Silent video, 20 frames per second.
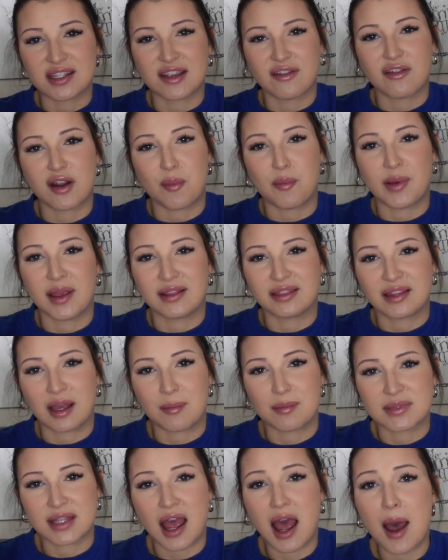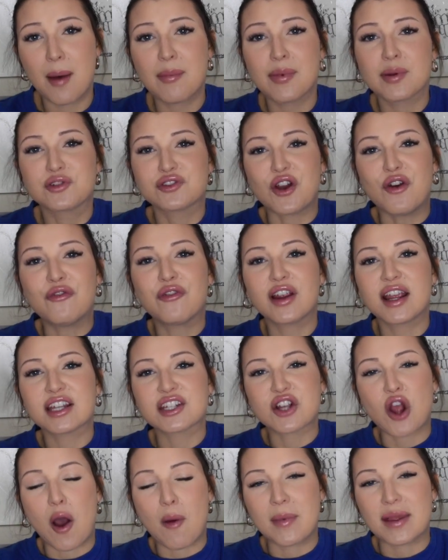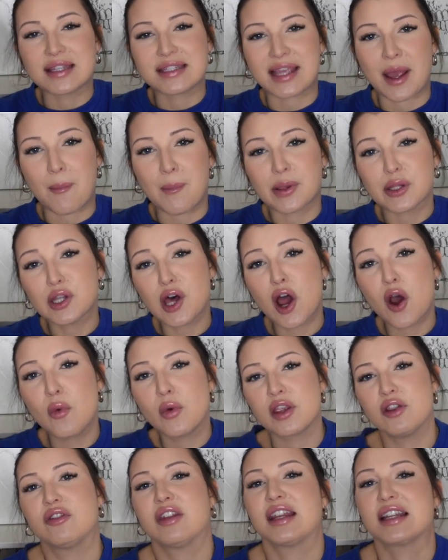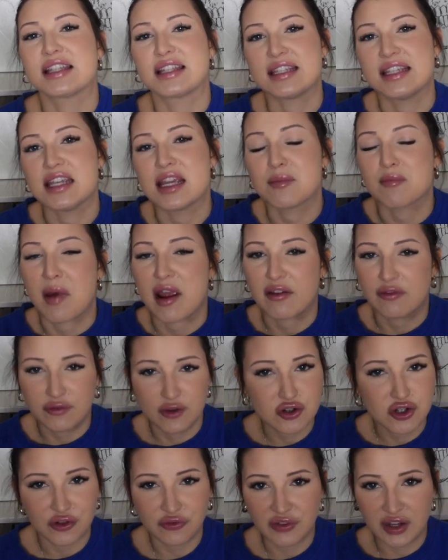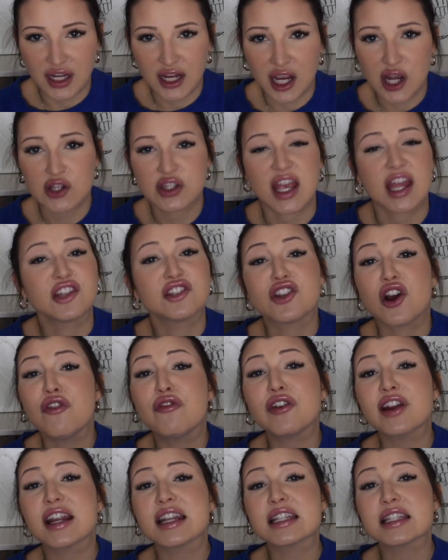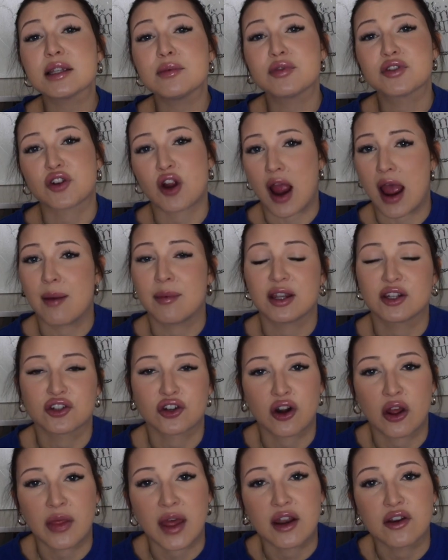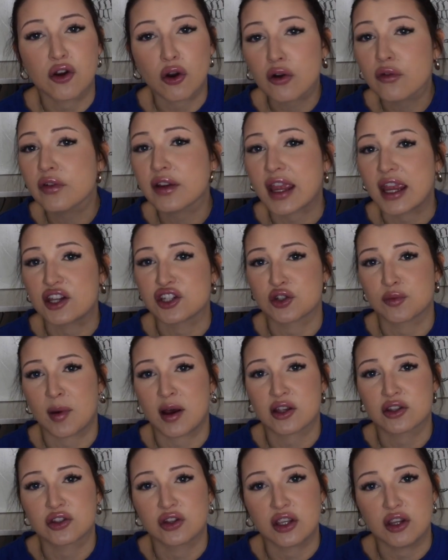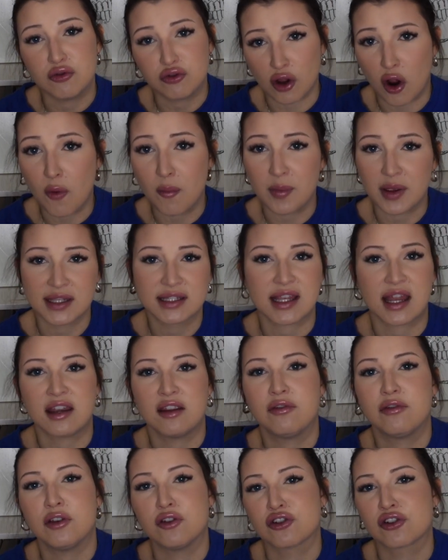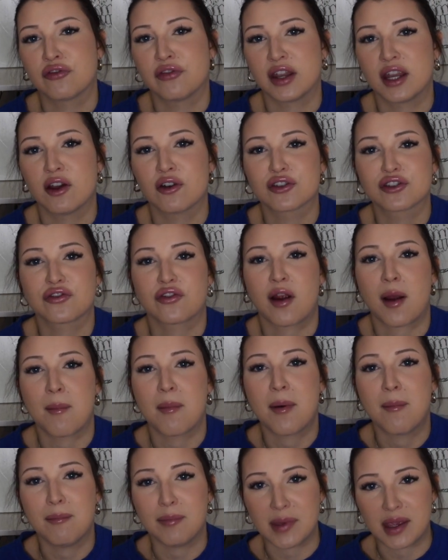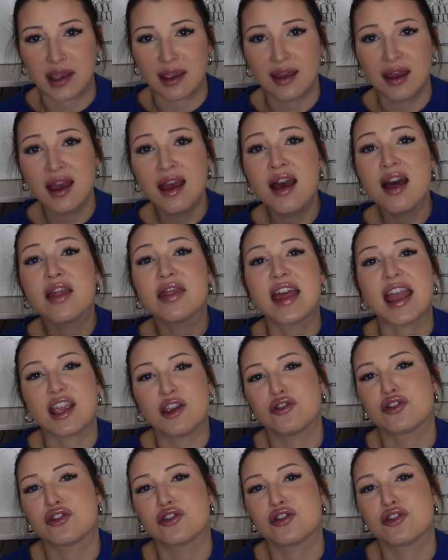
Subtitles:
give it a big thumbs up. Don't forget to comment down below what you'd like to see in my future videos. And don't forget to subscribe and turn on that notification bell so that you don't miss any future videos from me. Thank you